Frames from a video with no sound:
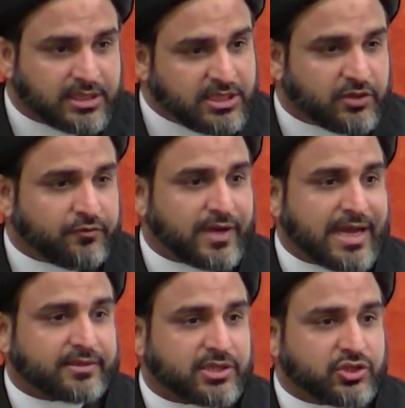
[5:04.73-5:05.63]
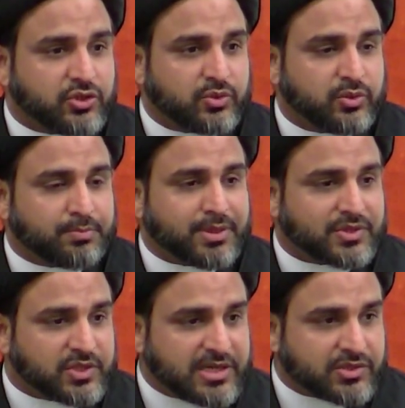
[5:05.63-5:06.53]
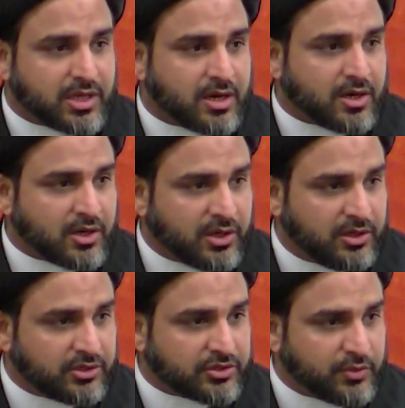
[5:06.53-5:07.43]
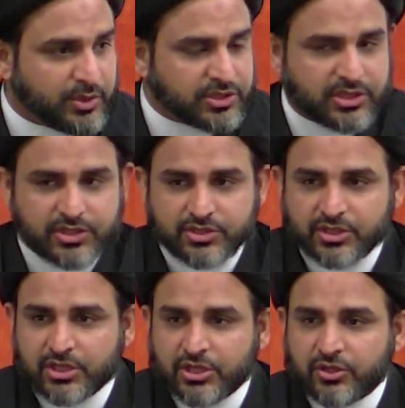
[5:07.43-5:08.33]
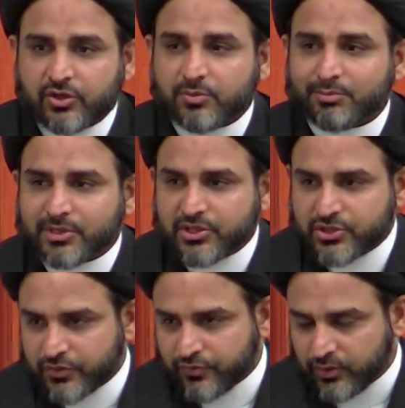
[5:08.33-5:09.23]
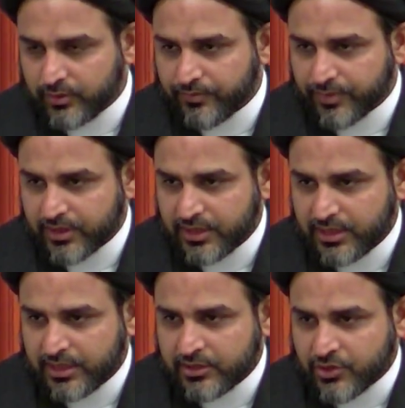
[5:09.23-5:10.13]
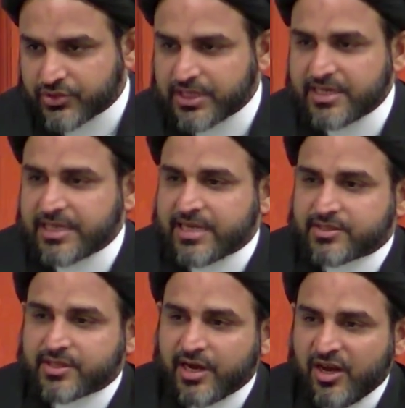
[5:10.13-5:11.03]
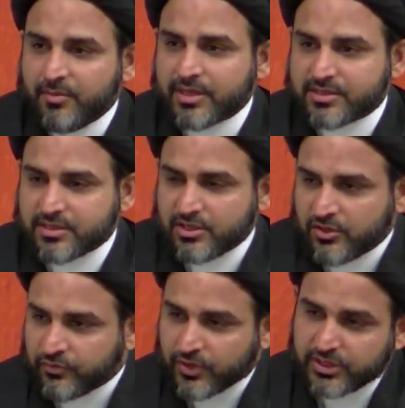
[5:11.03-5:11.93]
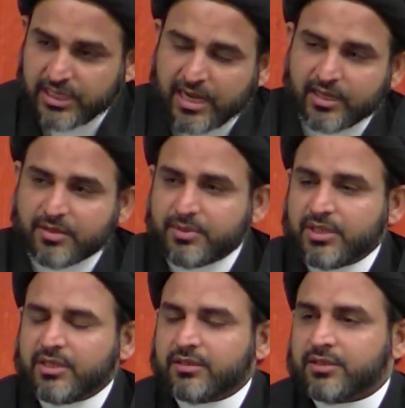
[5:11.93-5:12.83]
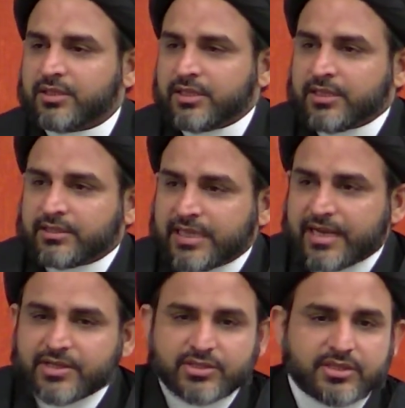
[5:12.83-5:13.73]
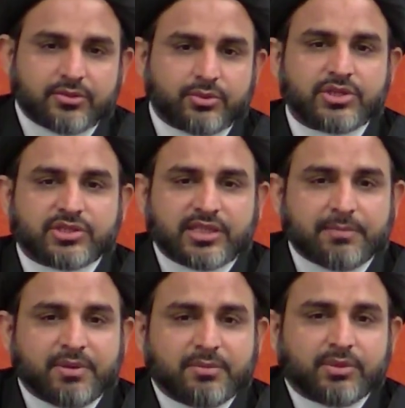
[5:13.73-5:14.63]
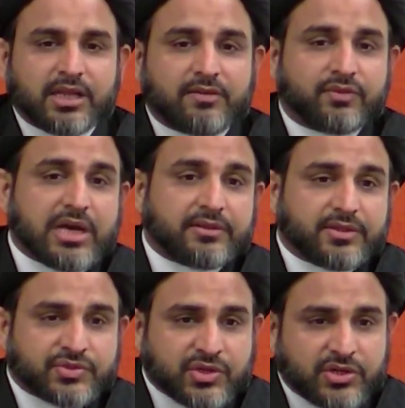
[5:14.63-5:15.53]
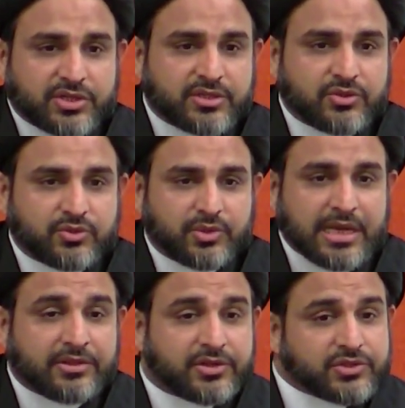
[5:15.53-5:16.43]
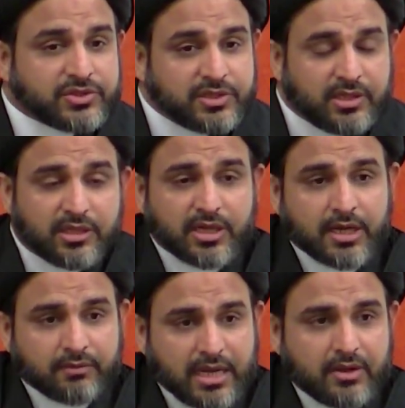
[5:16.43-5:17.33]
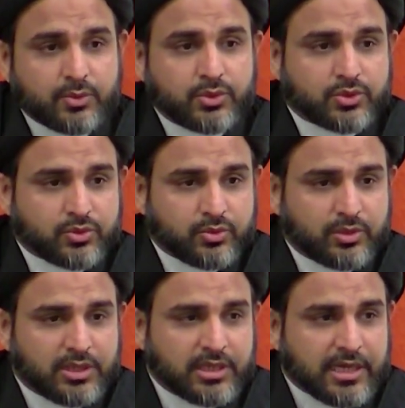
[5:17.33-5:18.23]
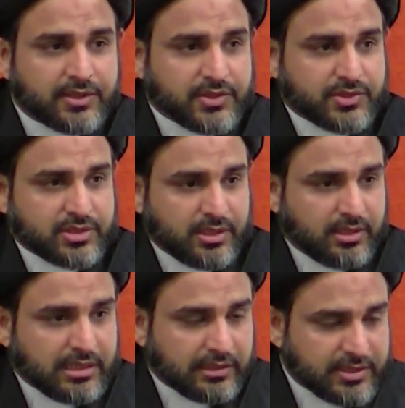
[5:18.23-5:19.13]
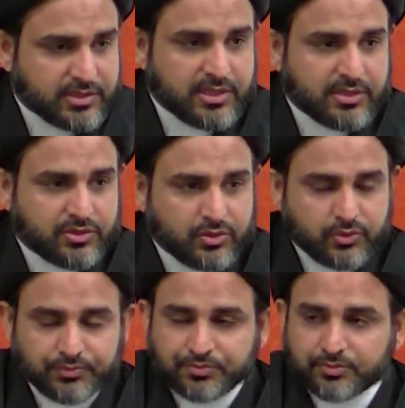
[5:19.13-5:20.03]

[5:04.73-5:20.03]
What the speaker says: The fact that you possess a heart which is, merciful, you're sent as rahmat for the alameen, that is the reason that people have not deserted you, and they're still around you, and they're still listening to you.